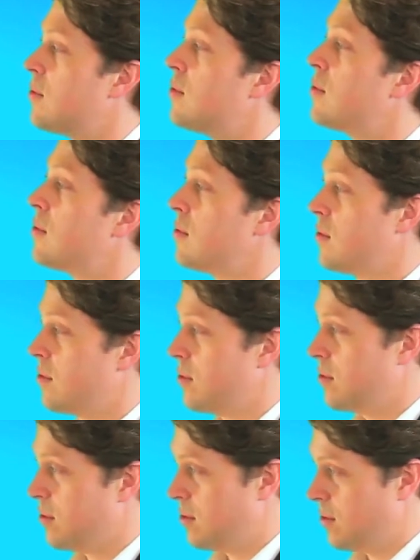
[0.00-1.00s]

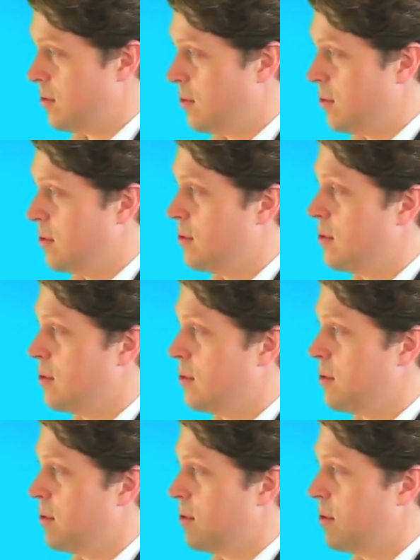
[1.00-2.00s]

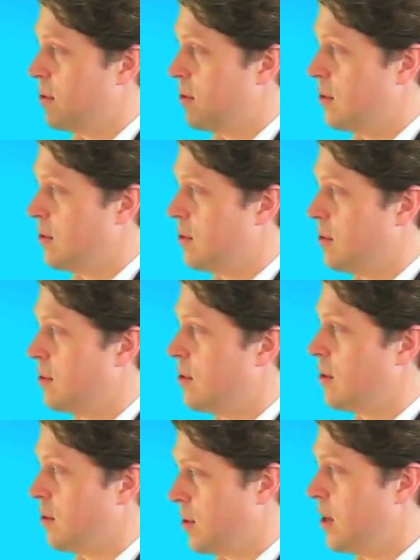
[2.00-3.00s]

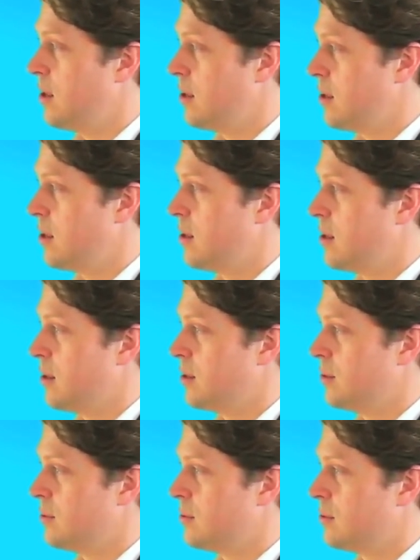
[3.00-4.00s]

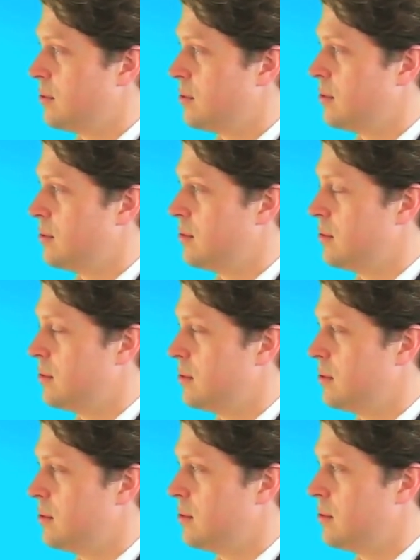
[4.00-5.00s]

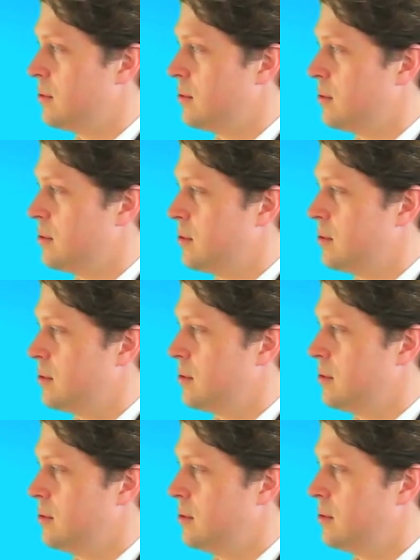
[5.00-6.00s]

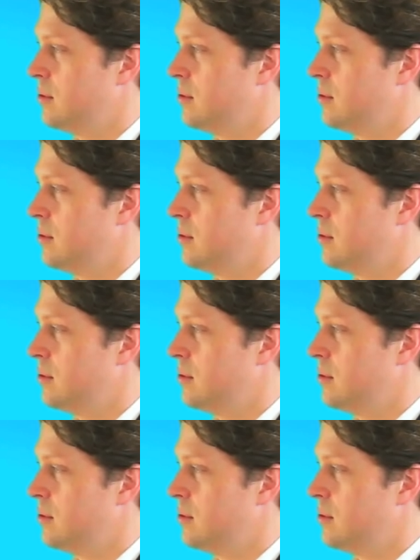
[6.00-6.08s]
(not speaking)